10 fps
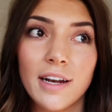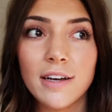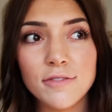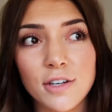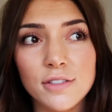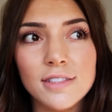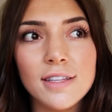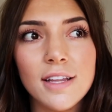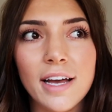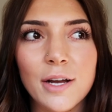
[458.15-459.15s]
and I felt
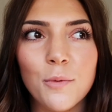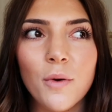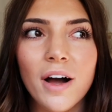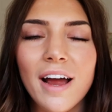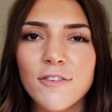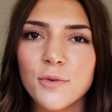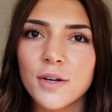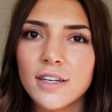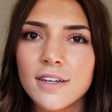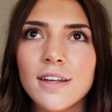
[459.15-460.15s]
like what
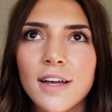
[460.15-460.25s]
everyone